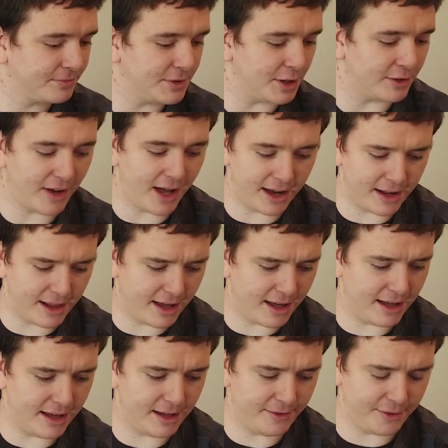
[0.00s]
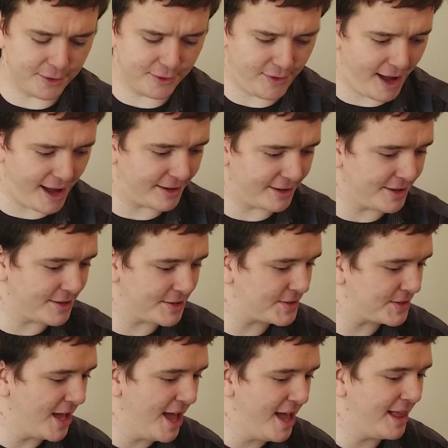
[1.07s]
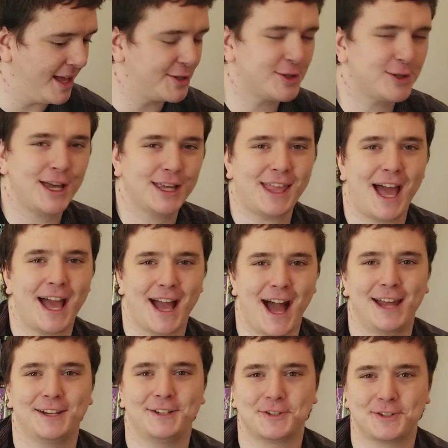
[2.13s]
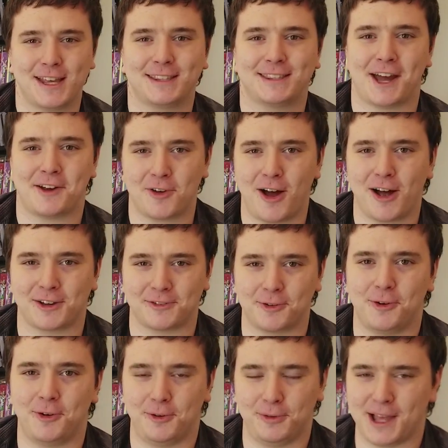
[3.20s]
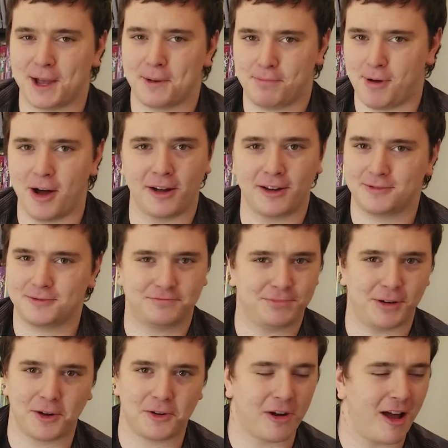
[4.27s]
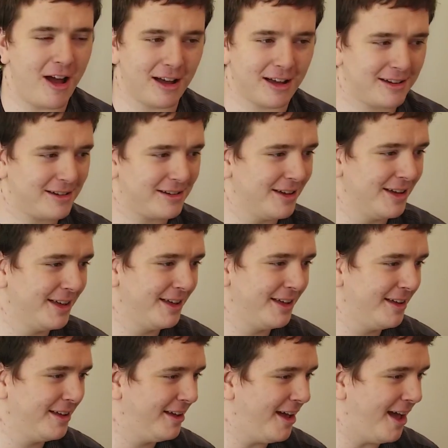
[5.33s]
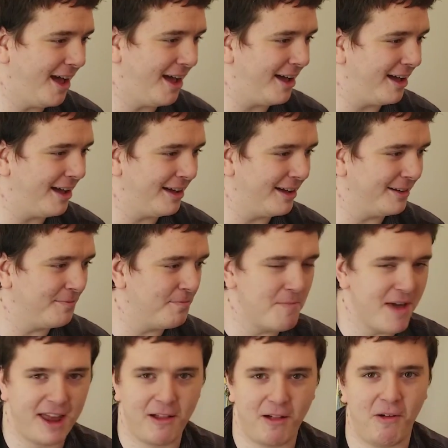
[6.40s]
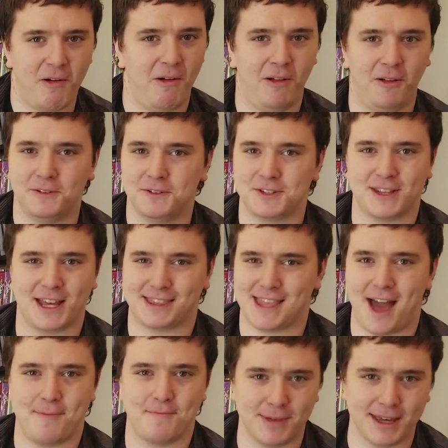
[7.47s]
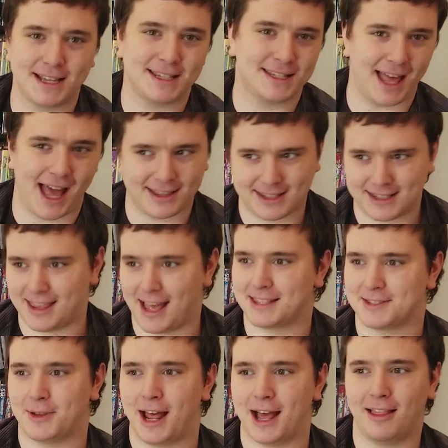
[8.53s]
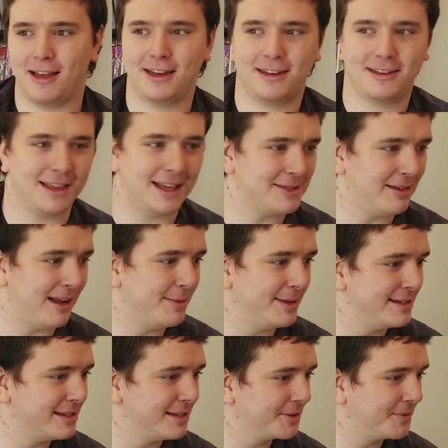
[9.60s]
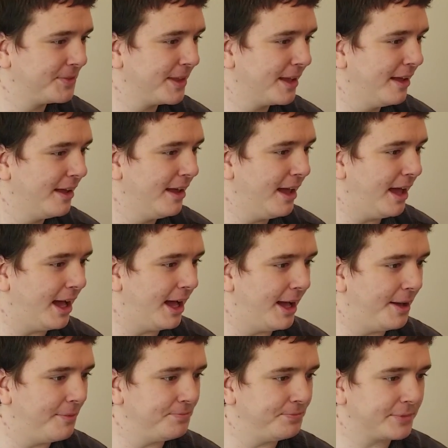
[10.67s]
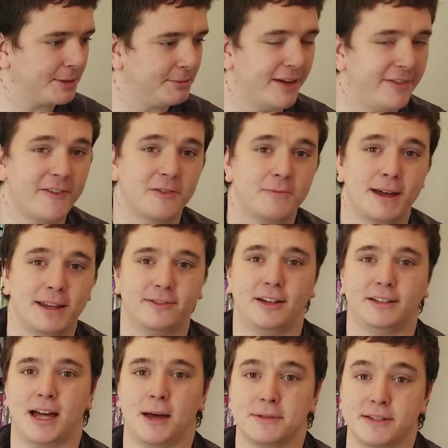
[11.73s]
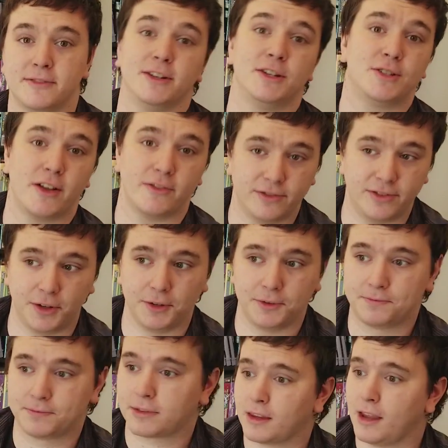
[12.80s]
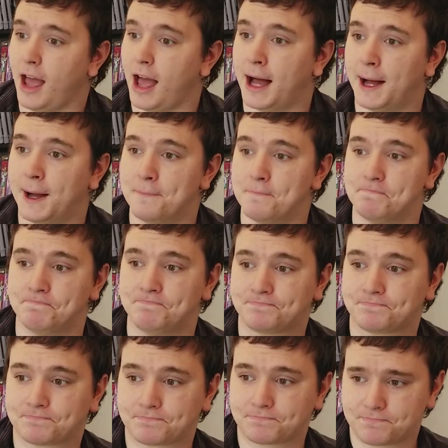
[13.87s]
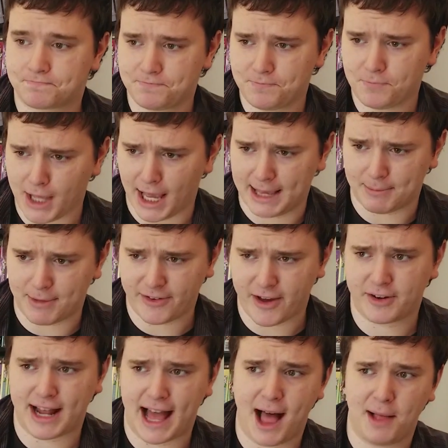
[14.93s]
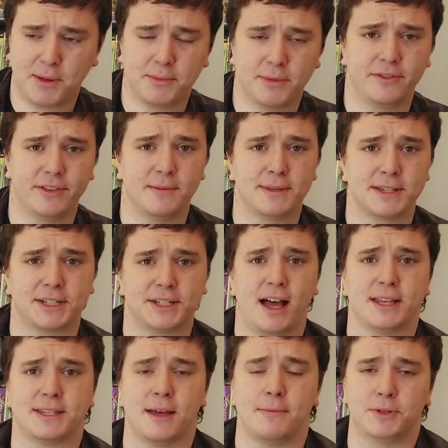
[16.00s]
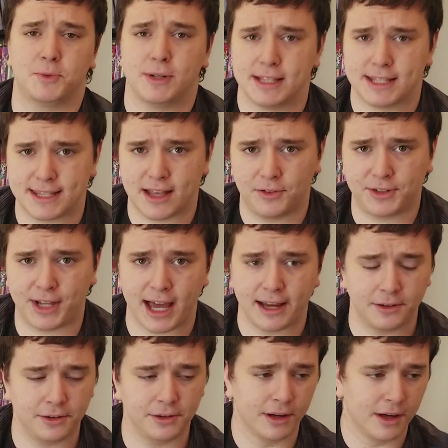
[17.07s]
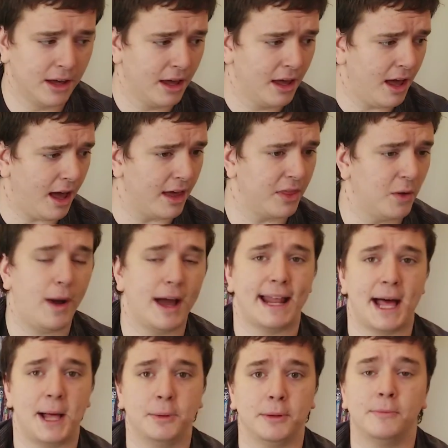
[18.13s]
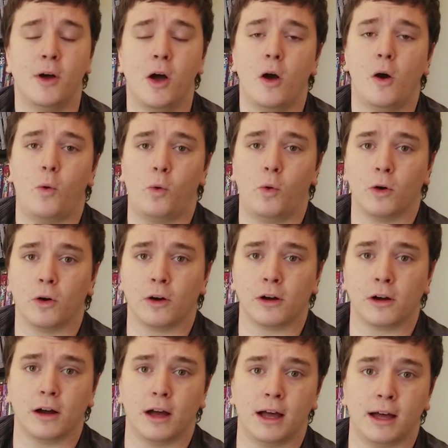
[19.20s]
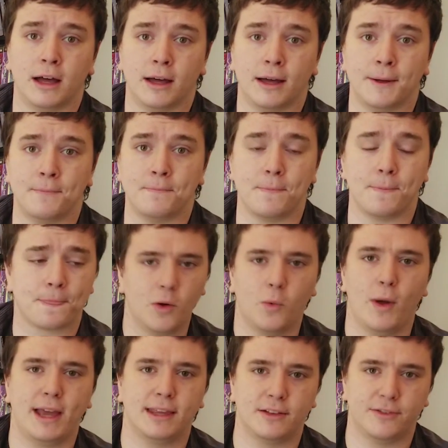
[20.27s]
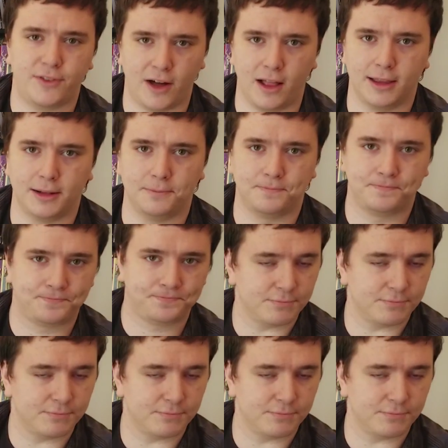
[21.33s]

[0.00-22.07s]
Nirvana, Foo Fighters, like just like that kind of, just like that rock and roll, like punk rock, metal, just like that mix. That's what I like. That's what I'm into. My favorite band of all time is Avenged Sevenfold. And my favorite album of them is a toss-up between Self-Titled, the White Album, or Waking the Fallen.